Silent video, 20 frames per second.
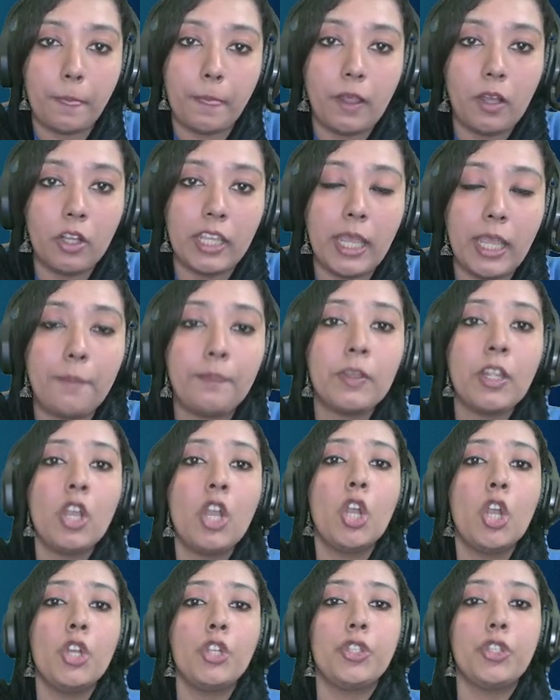Okay.
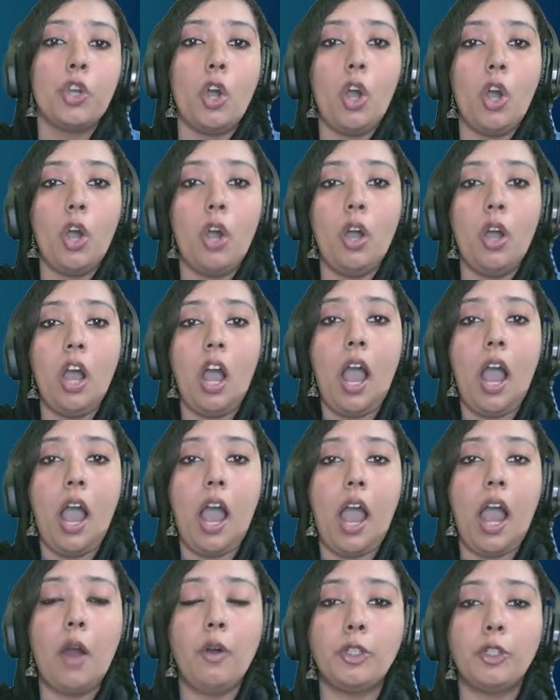So
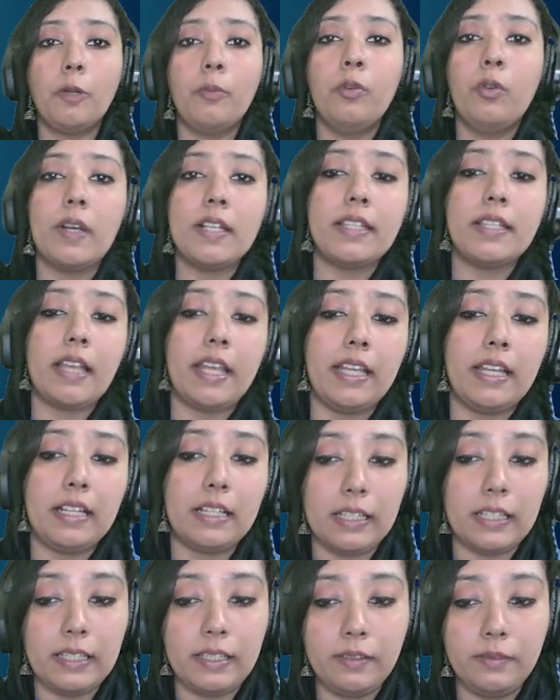how to move a
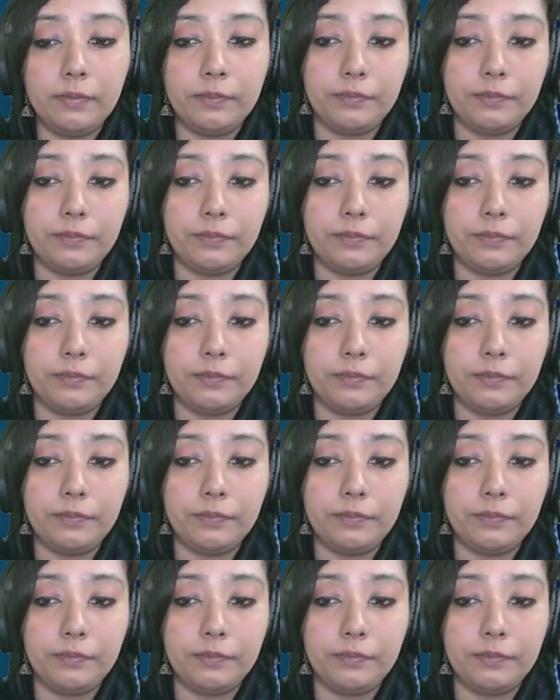cycle?